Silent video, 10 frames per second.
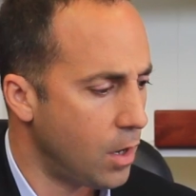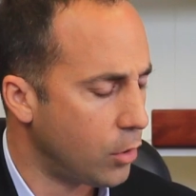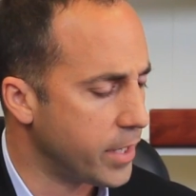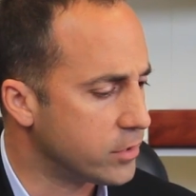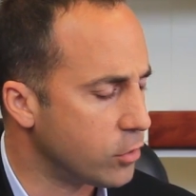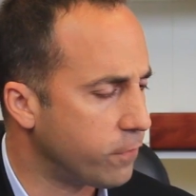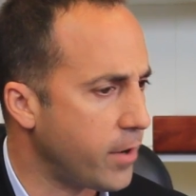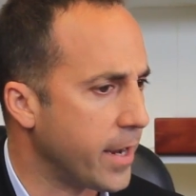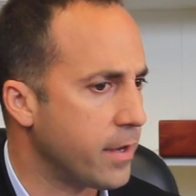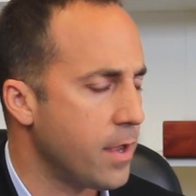Okay, so
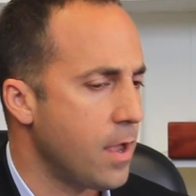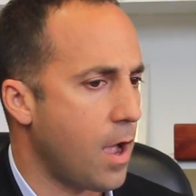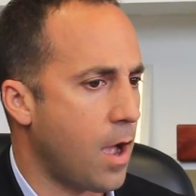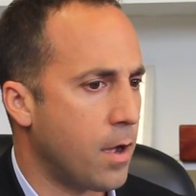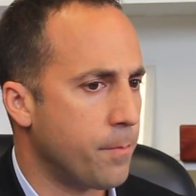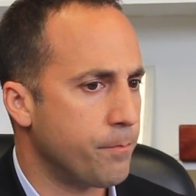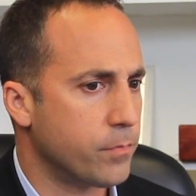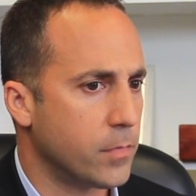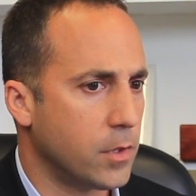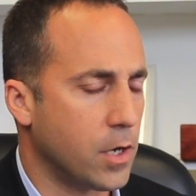Frank,
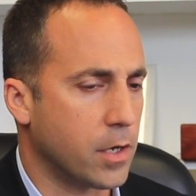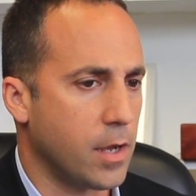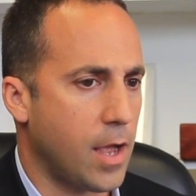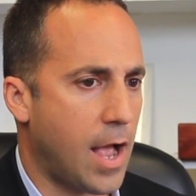look,